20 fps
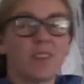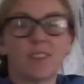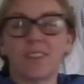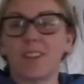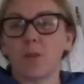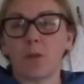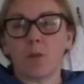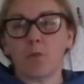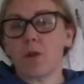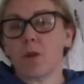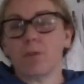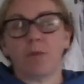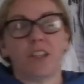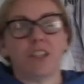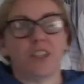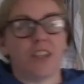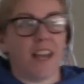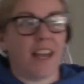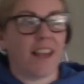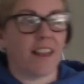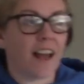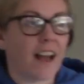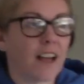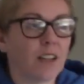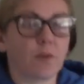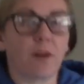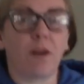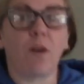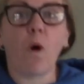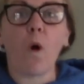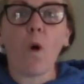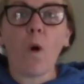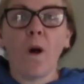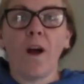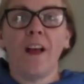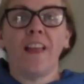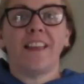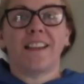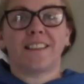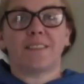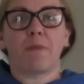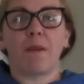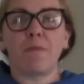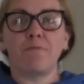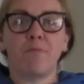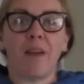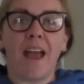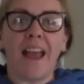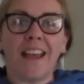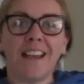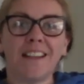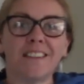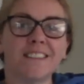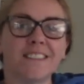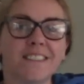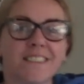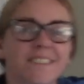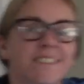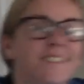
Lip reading: so we'll probably share that as well. Oh, that's my bagel.